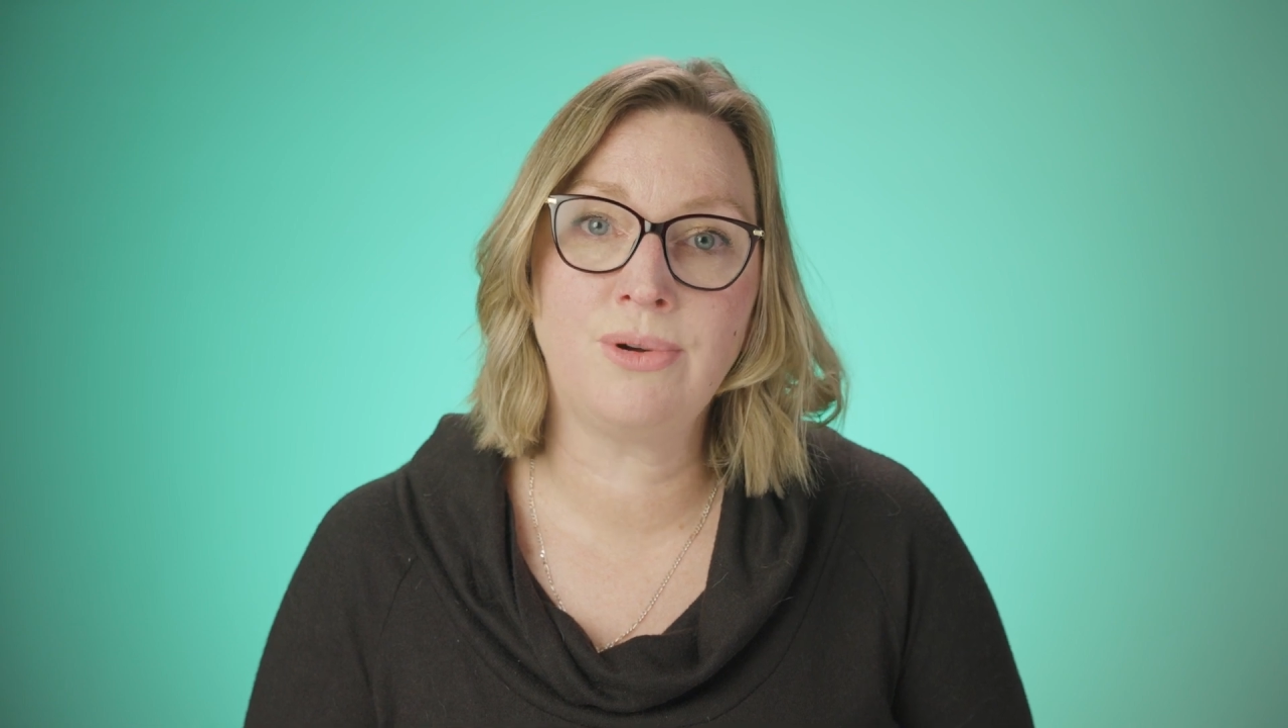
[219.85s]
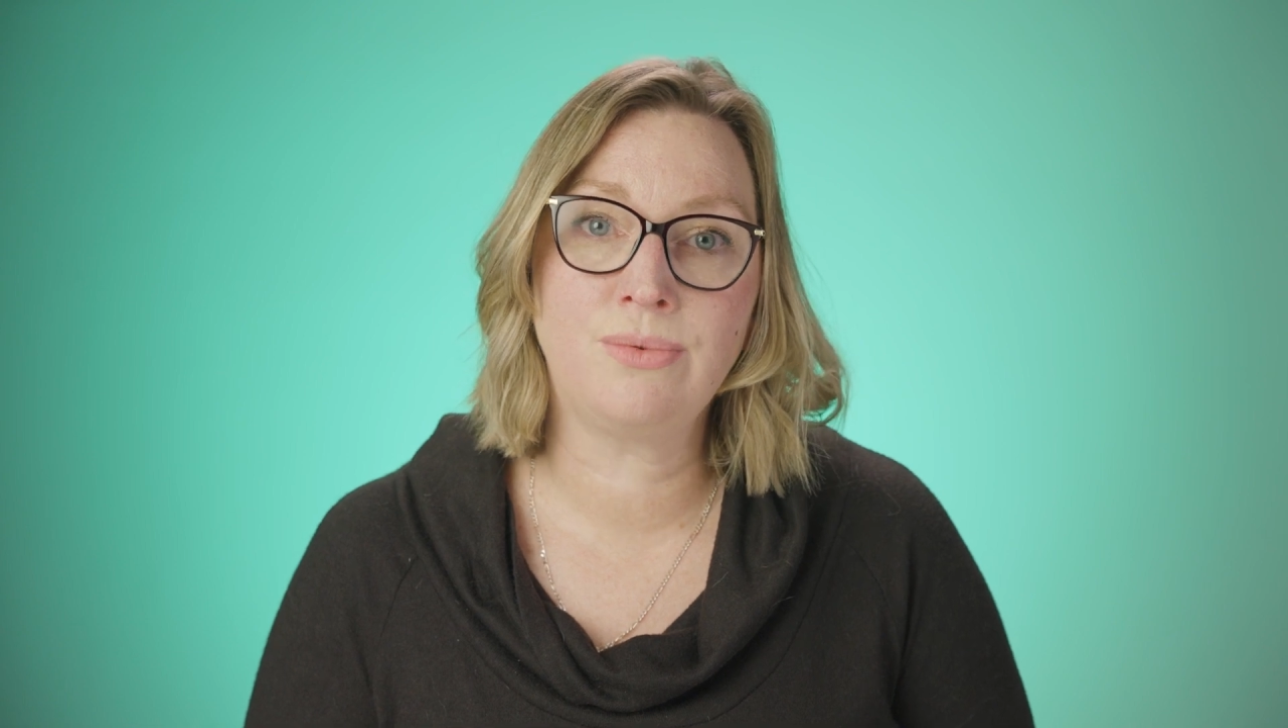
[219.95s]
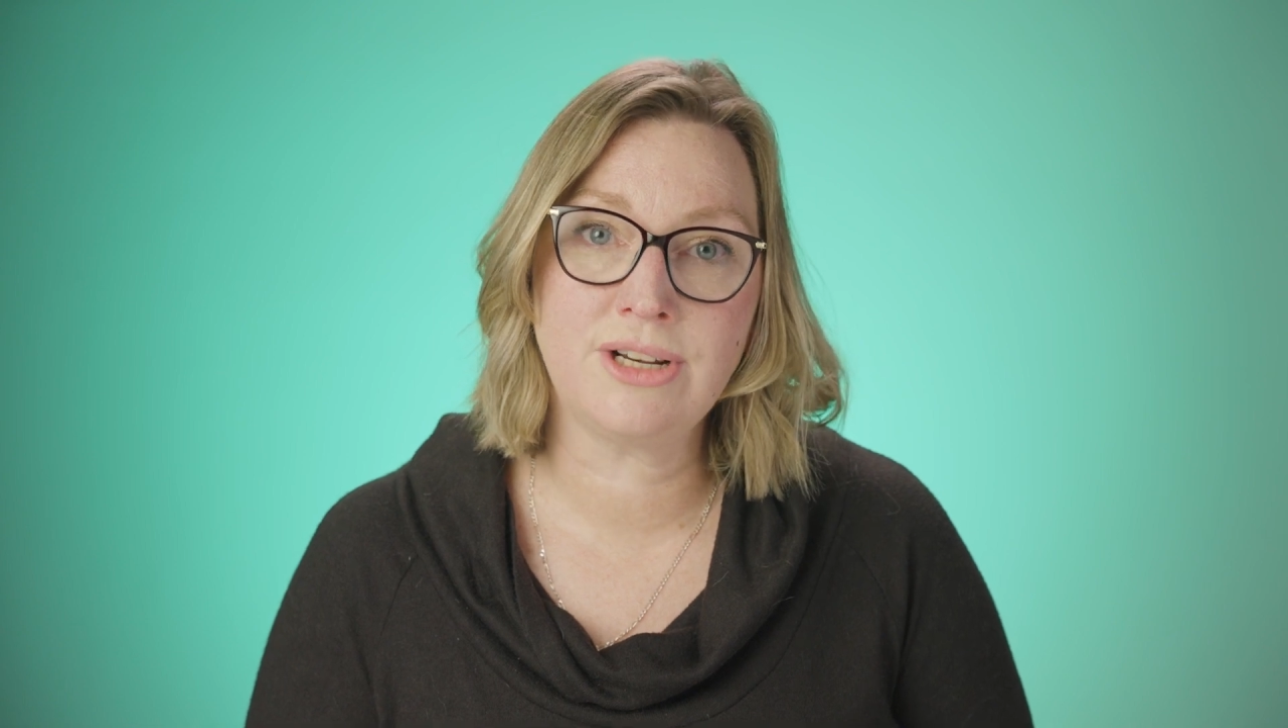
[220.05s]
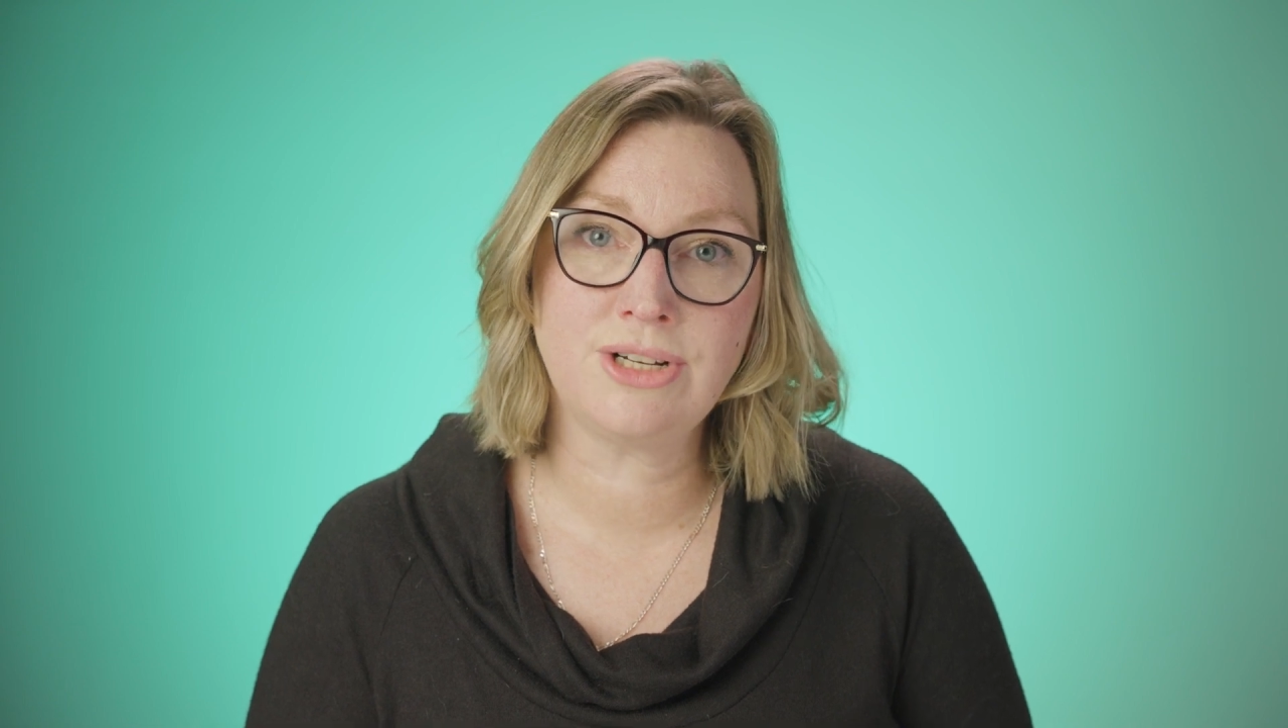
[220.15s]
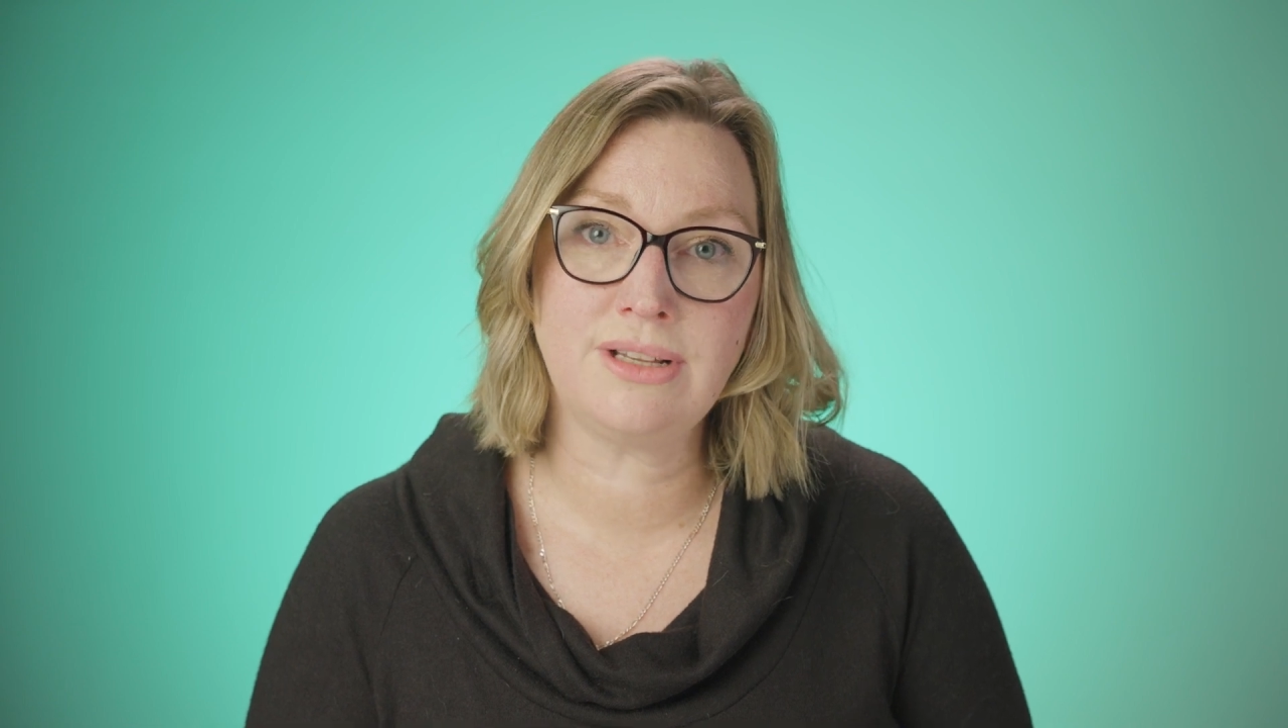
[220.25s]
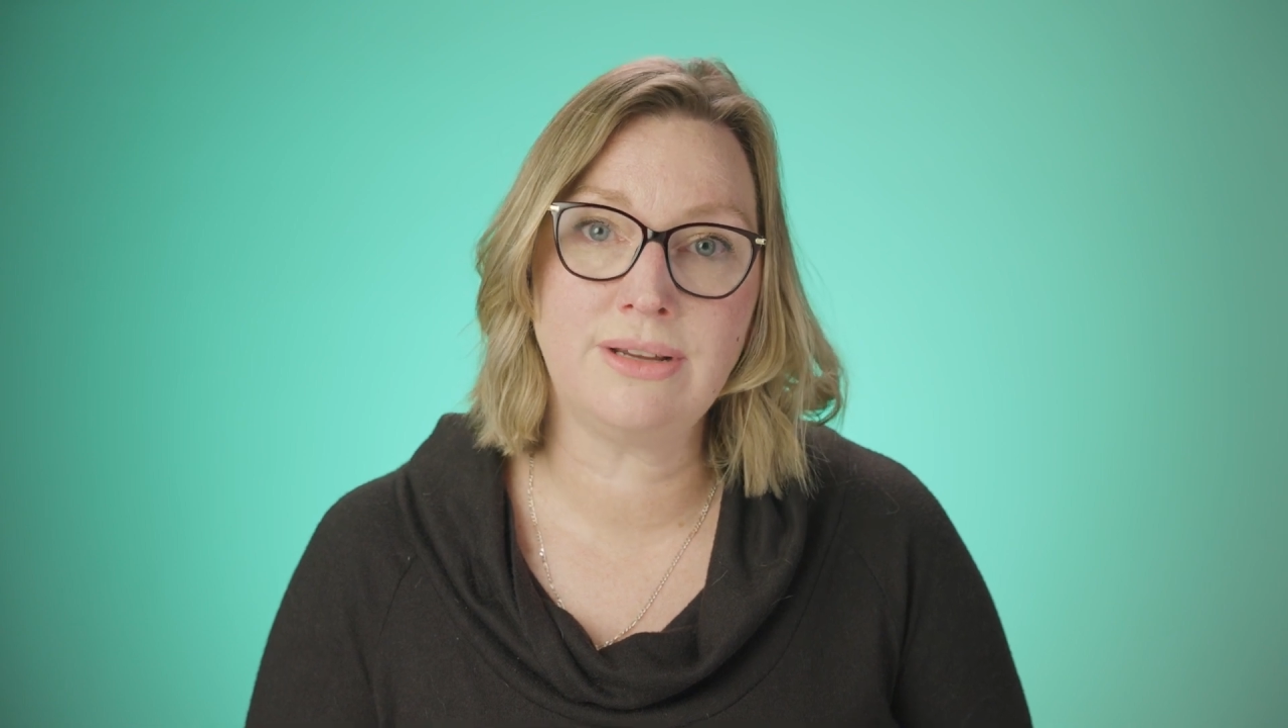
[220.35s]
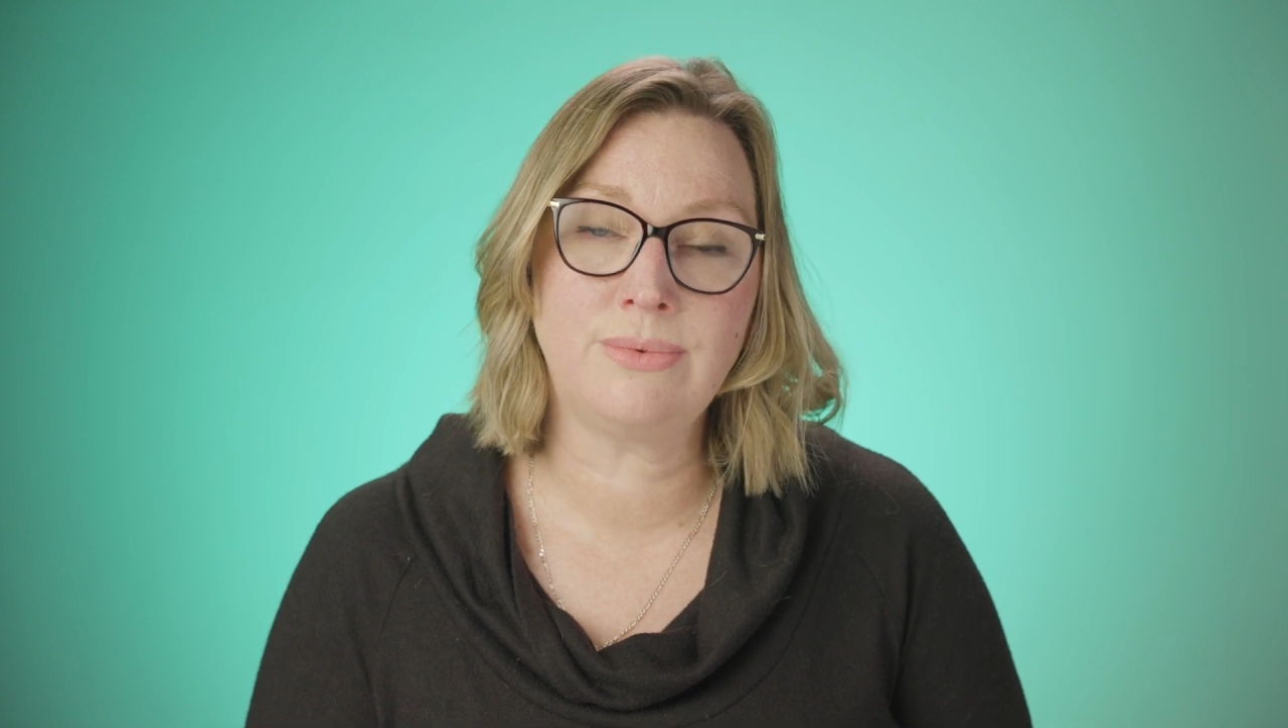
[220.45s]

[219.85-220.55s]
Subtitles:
originally